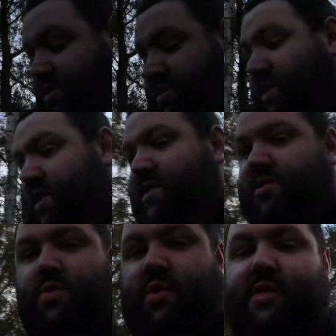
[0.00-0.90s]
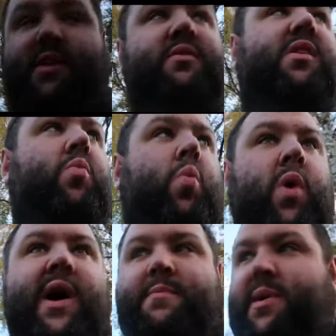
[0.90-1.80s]
Not taking that squad in though, no
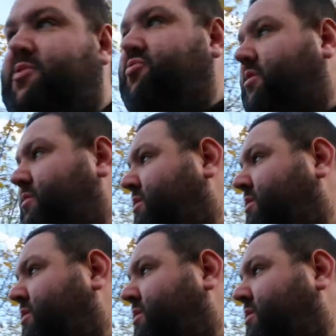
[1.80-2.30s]
way, Pedro.